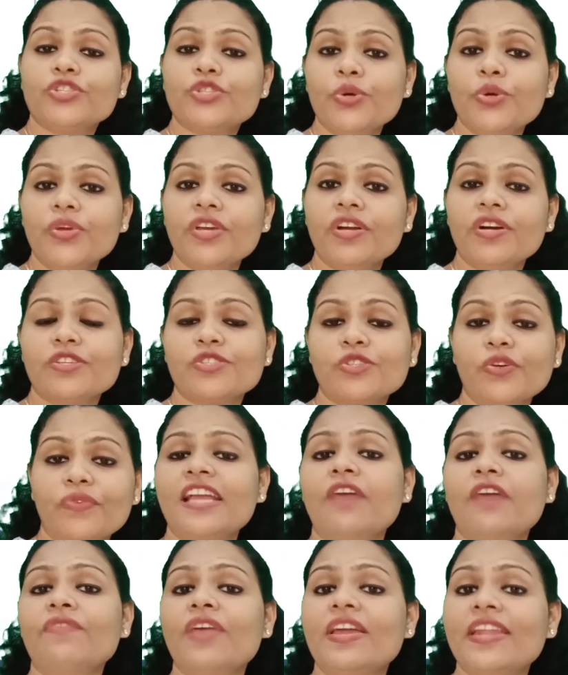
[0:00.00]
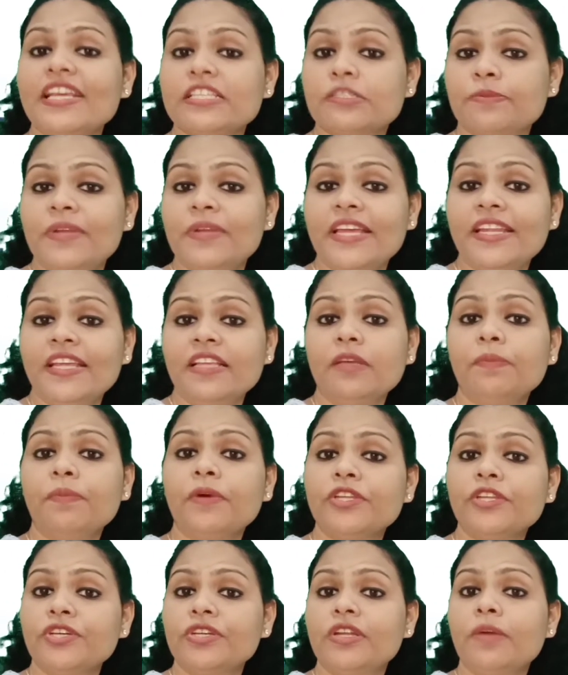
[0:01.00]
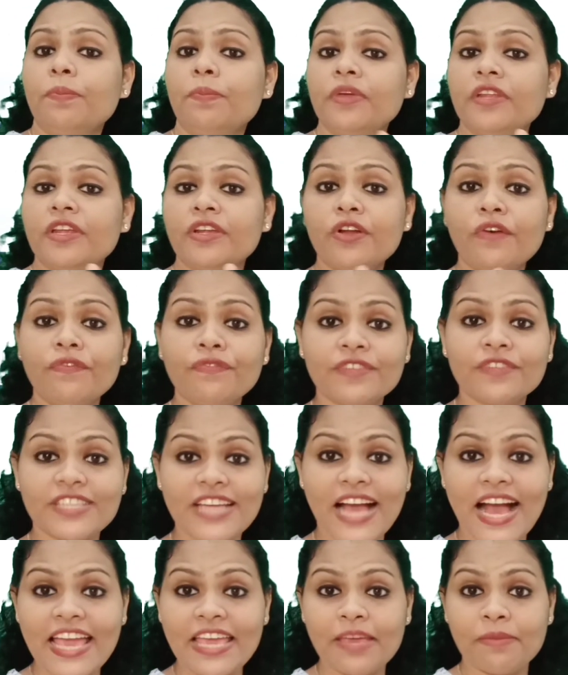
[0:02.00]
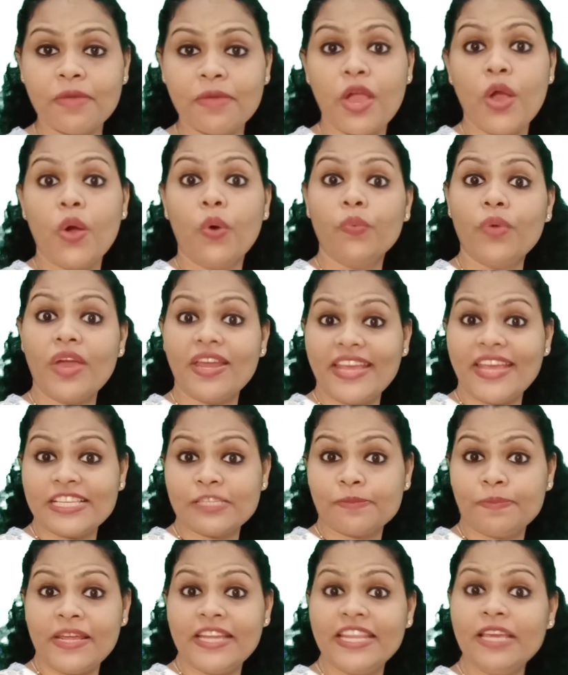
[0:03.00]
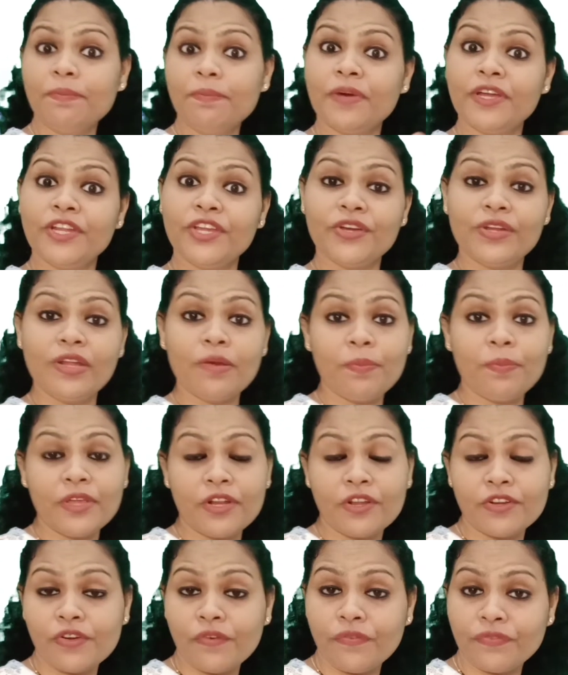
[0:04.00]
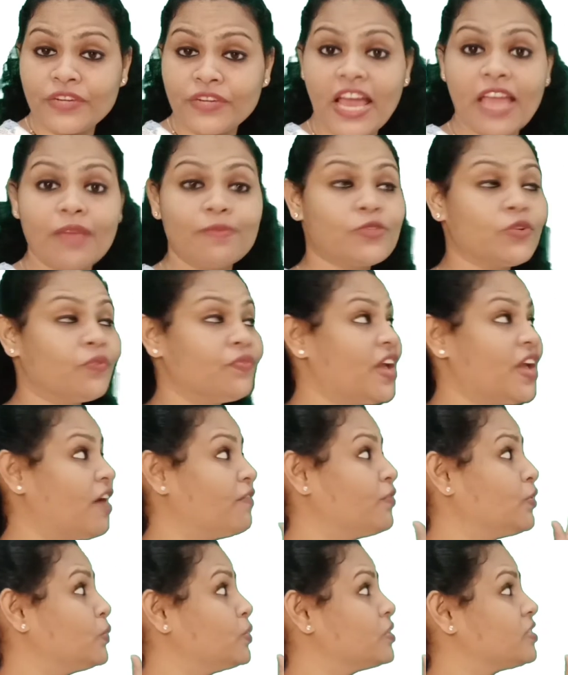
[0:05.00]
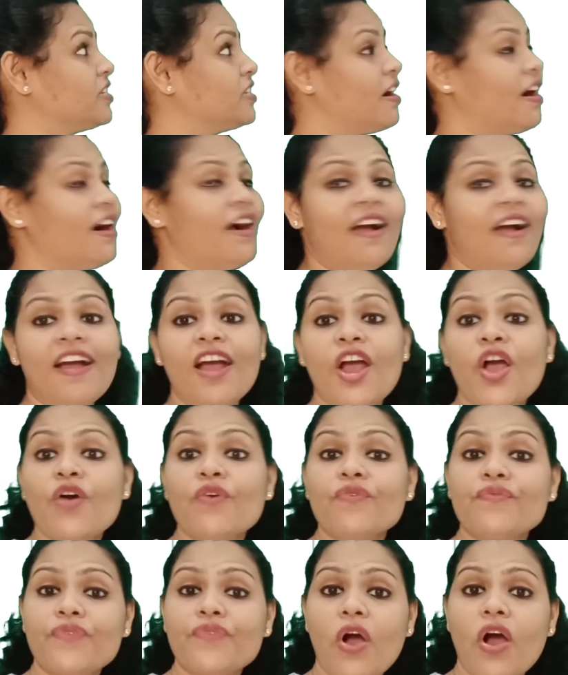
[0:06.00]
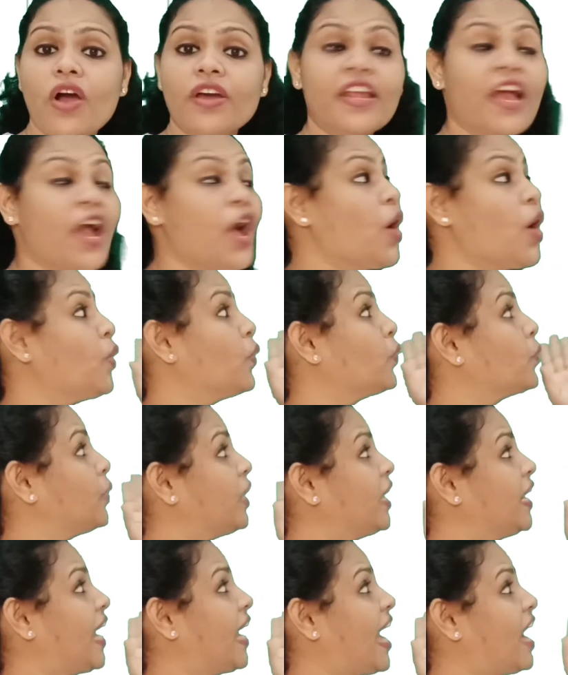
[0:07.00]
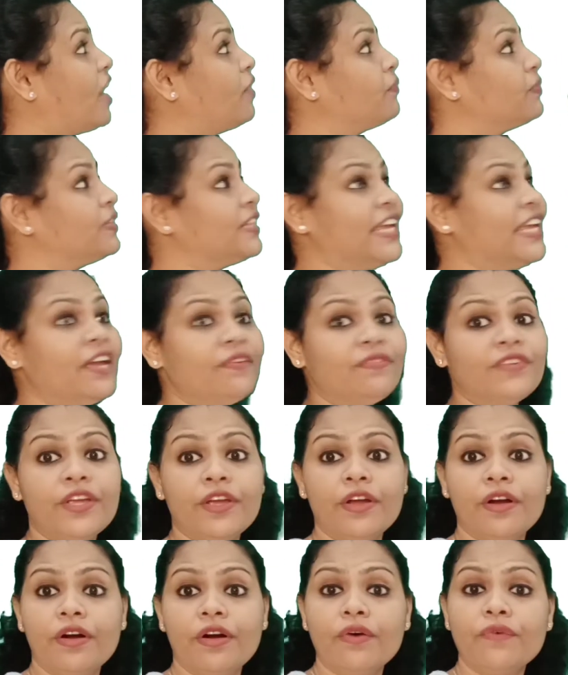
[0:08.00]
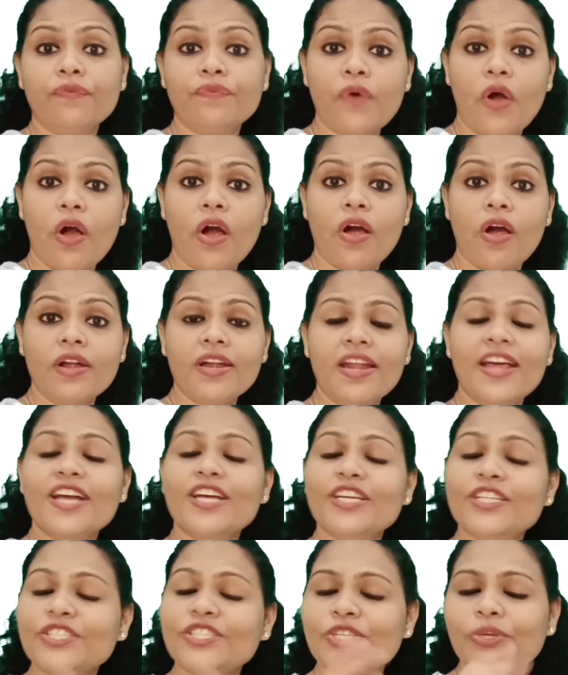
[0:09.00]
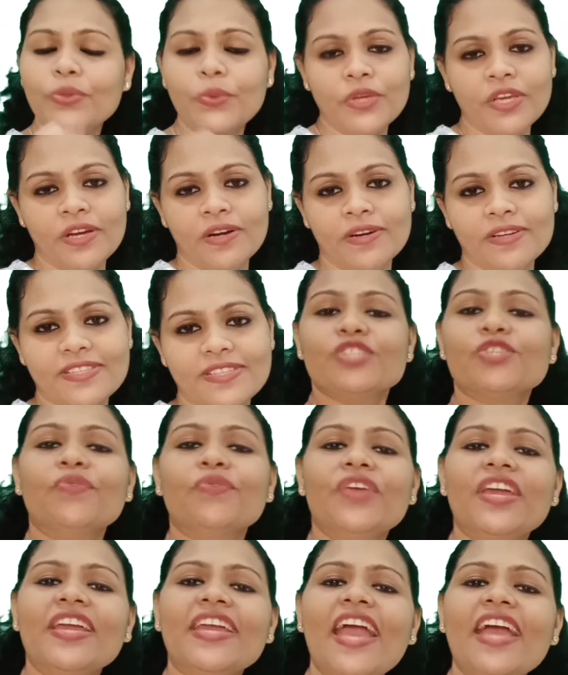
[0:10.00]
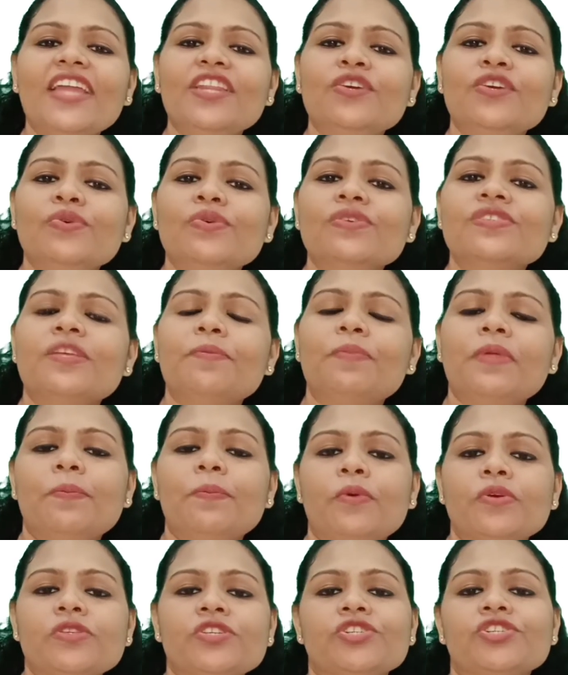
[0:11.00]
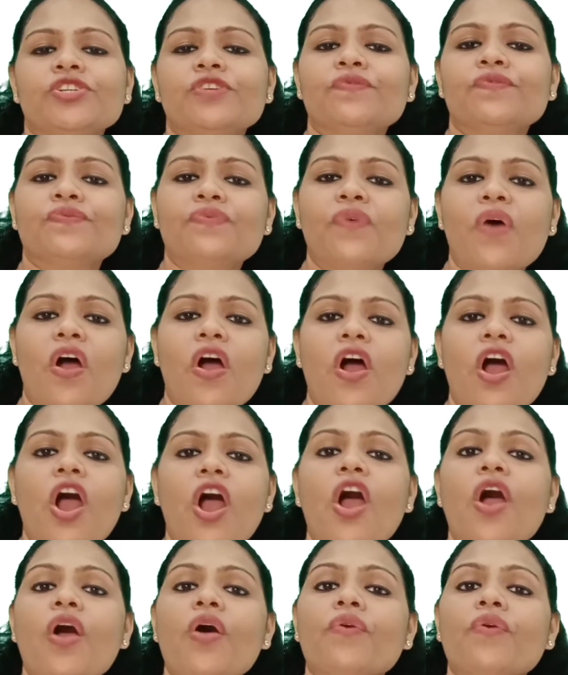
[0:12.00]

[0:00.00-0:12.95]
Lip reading: 2 years. So we are explaining the particular period of time. We are explaining particular period of time. So we have used here for. we have lived here for 2 years. So we can use the preposition for